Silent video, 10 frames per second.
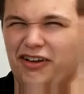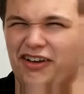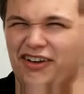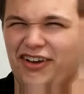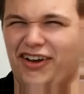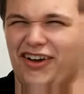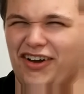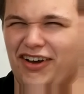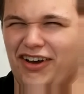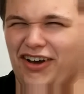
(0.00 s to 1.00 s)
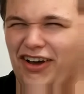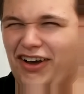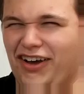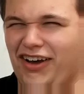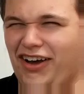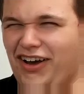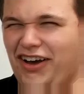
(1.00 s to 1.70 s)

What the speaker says: (silence)